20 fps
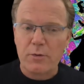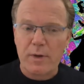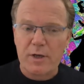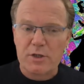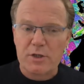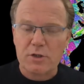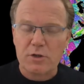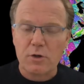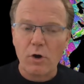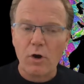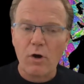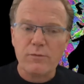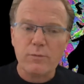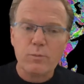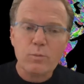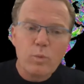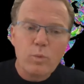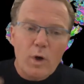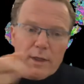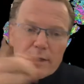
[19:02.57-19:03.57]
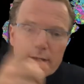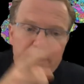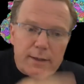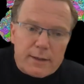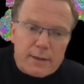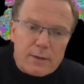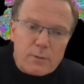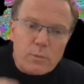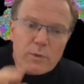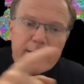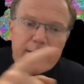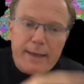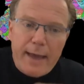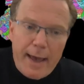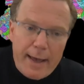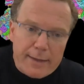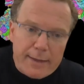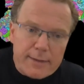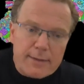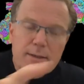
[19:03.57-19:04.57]
question of what we
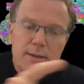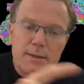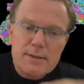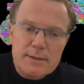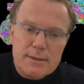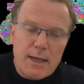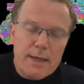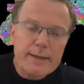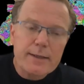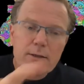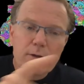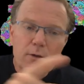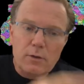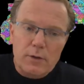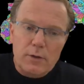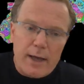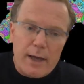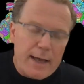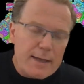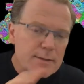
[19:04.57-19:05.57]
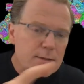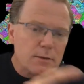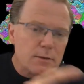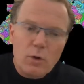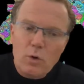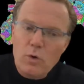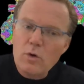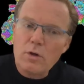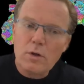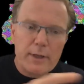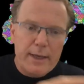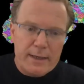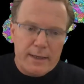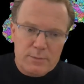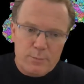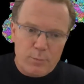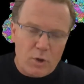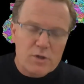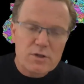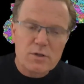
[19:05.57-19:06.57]
can cycle as local
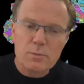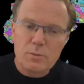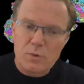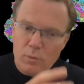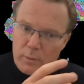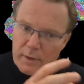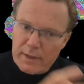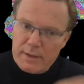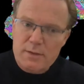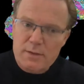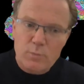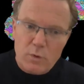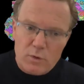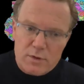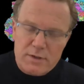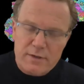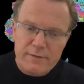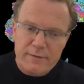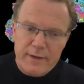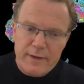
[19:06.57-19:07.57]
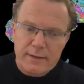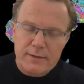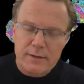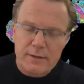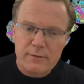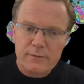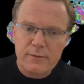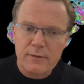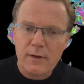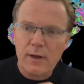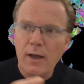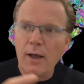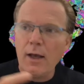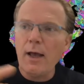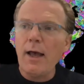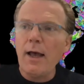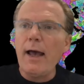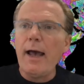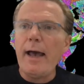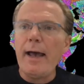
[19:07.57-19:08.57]
as possible where it's most effective,
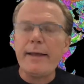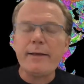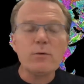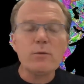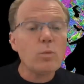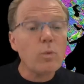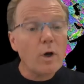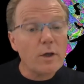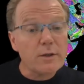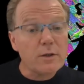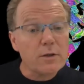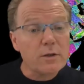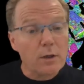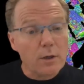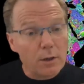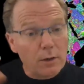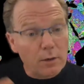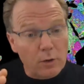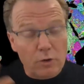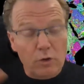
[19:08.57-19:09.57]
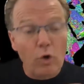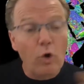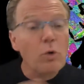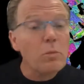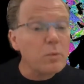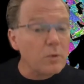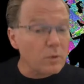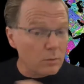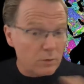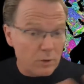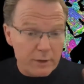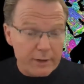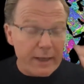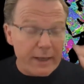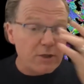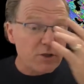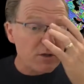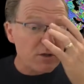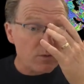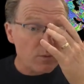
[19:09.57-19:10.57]
and what global
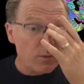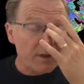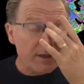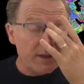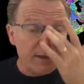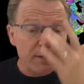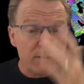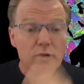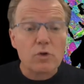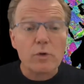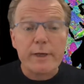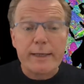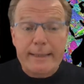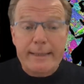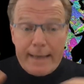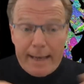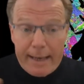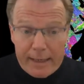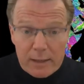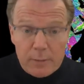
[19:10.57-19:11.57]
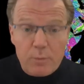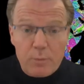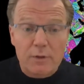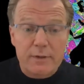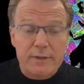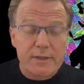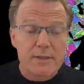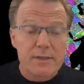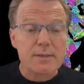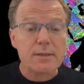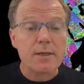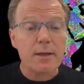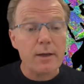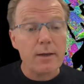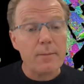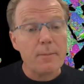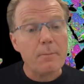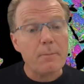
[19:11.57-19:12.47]
connections we need to enable this